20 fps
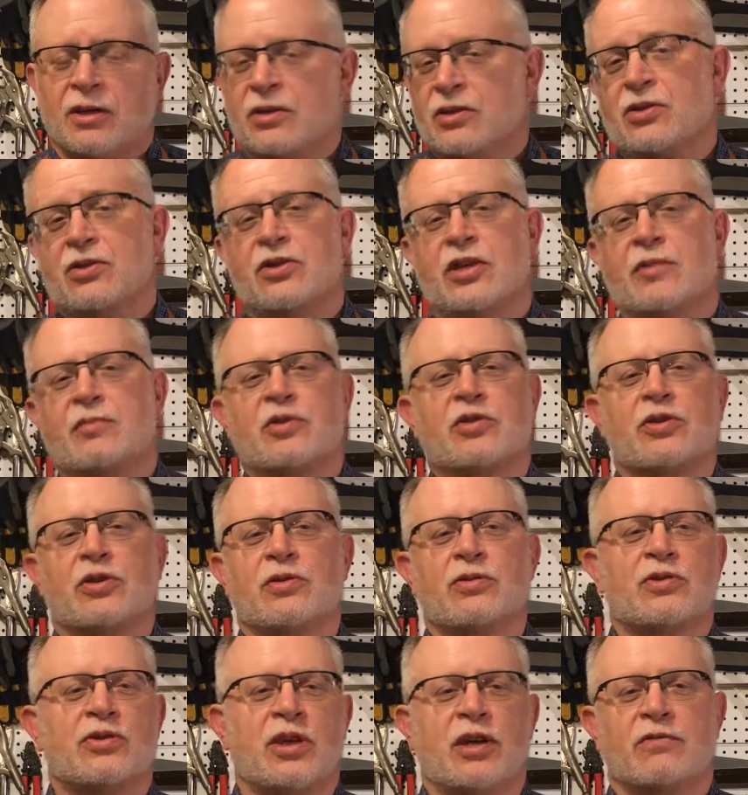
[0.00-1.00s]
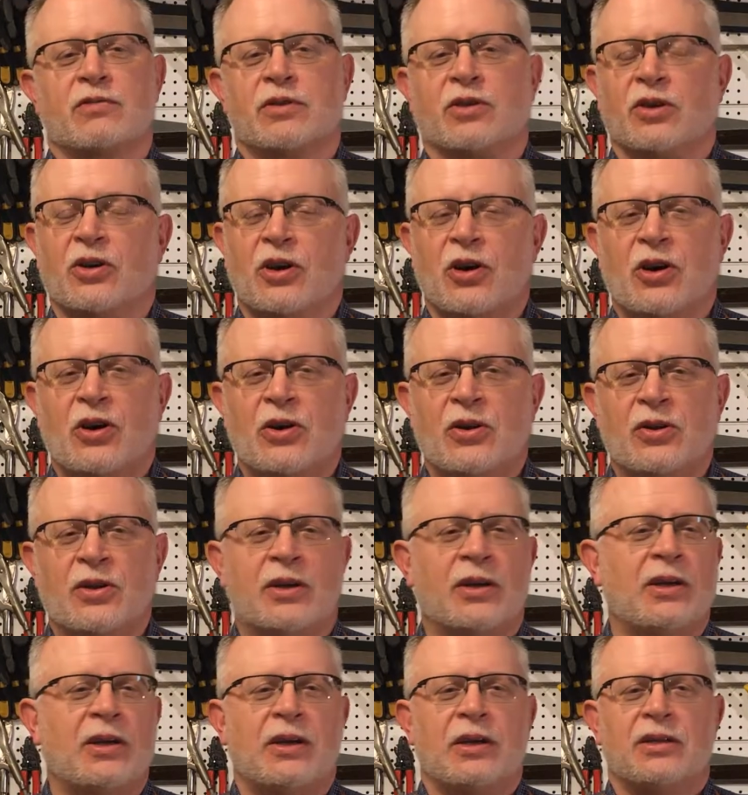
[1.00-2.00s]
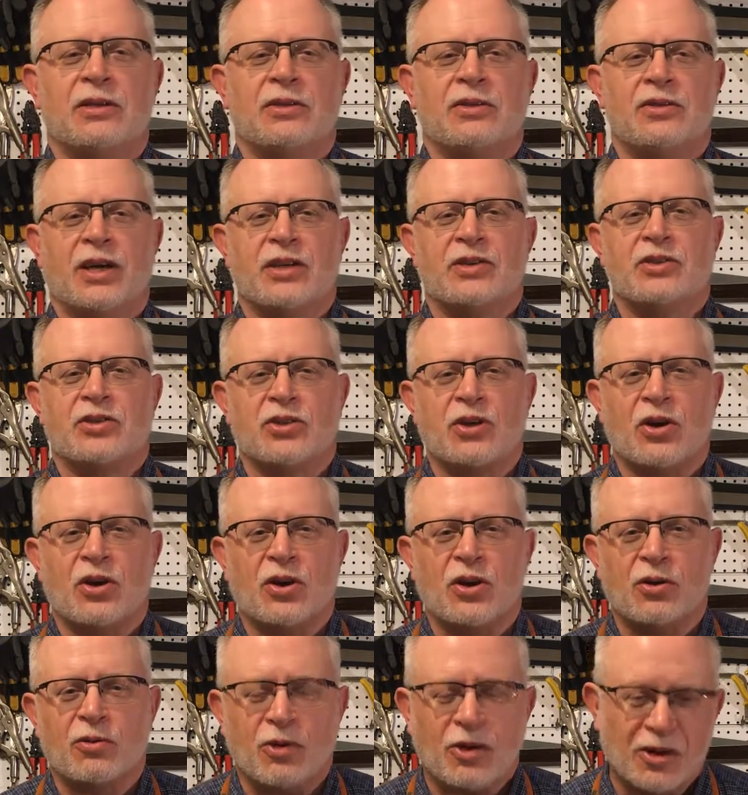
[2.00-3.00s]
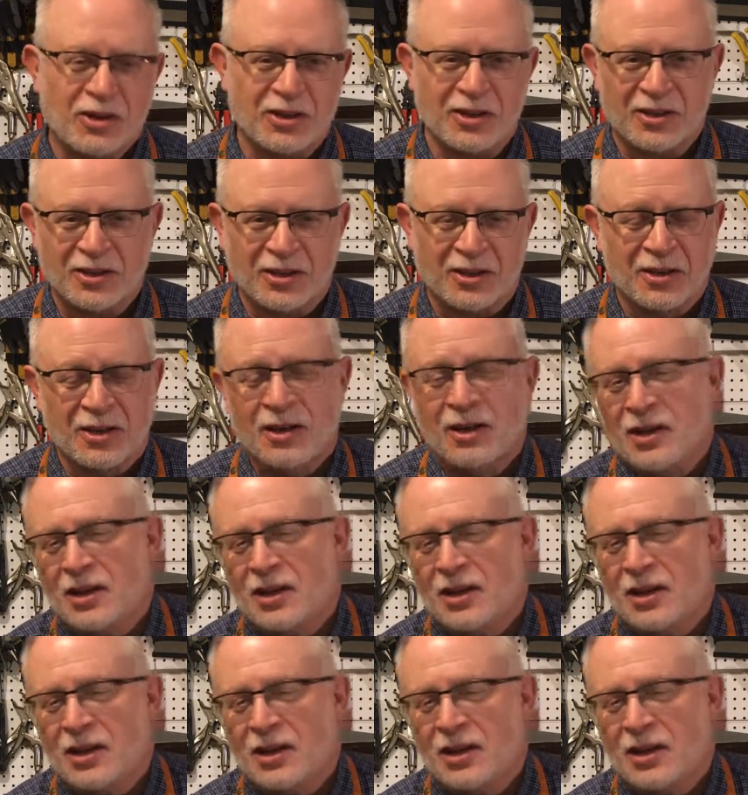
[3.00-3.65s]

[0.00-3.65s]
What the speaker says: This is episode 7 called Dead Saw Walking.